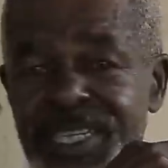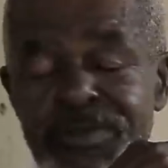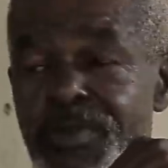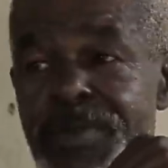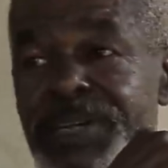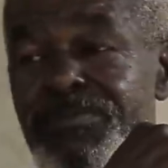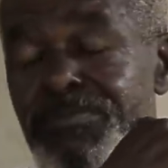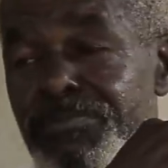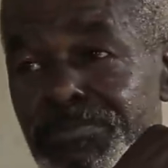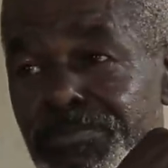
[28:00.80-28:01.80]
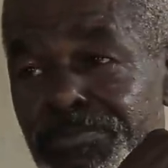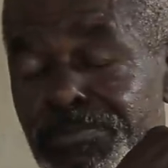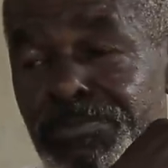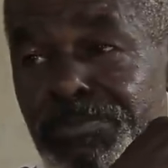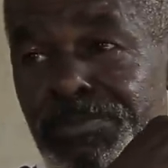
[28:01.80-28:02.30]
A woman
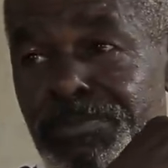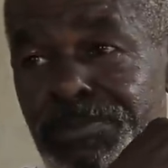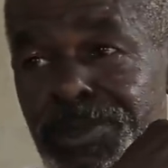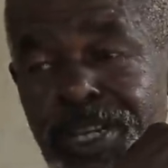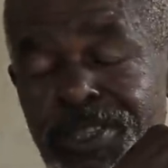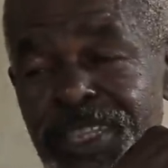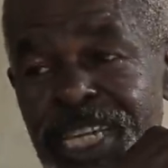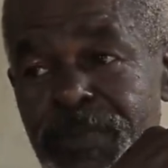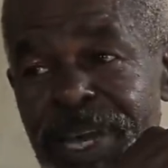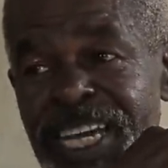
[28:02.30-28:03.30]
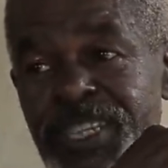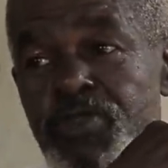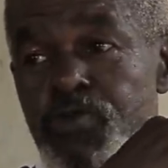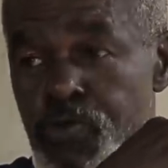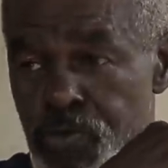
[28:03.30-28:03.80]
does not expire
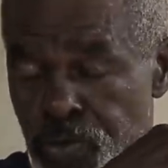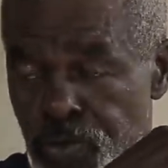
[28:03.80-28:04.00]
too.